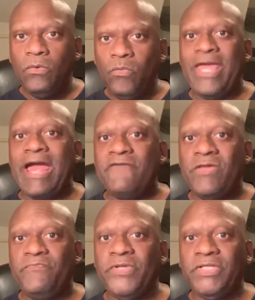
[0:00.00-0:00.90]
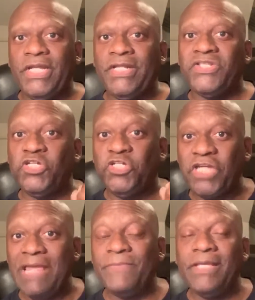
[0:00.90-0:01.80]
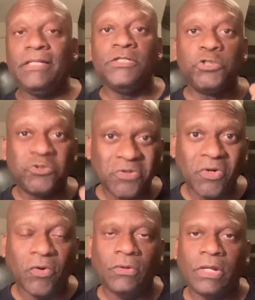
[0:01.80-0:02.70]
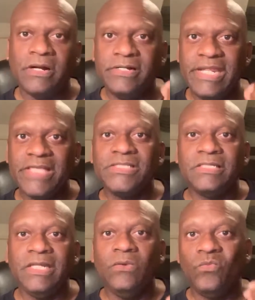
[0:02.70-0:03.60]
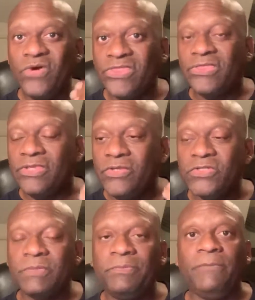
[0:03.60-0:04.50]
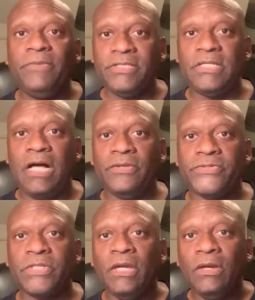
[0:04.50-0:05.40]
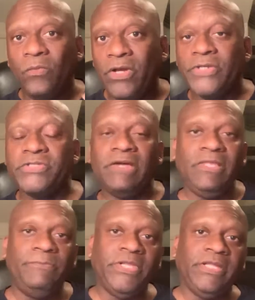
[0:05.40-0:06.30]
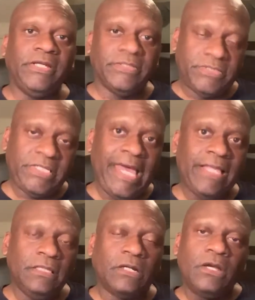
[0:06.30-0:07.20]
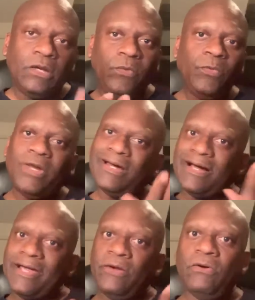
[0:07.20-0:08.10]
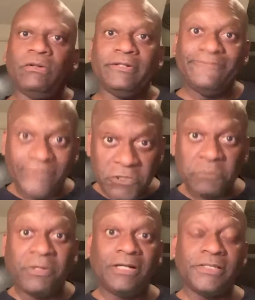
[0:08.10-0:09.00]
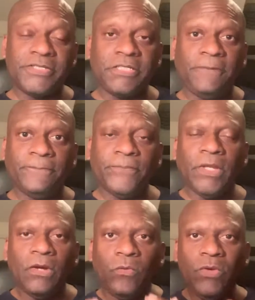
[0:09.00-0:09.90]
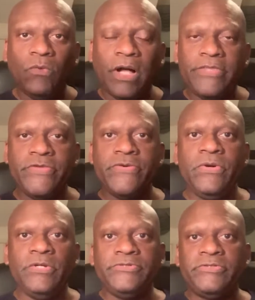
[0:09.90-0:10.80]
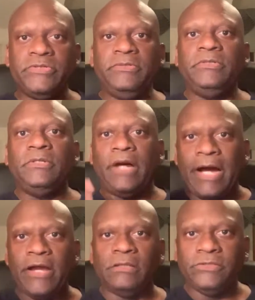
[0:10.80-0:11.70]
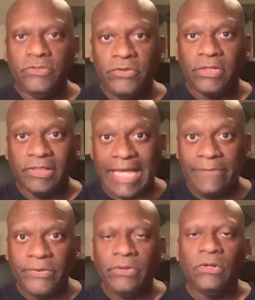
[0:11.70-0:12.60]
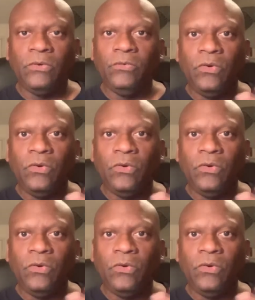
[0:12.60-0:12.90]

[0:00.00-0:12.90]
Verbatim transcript: We have the ability to shape and control our destiny with the use of public dollars. We also have the ability to say, hey, look, we want a hire Oakland first policy. We want you to hire union labor.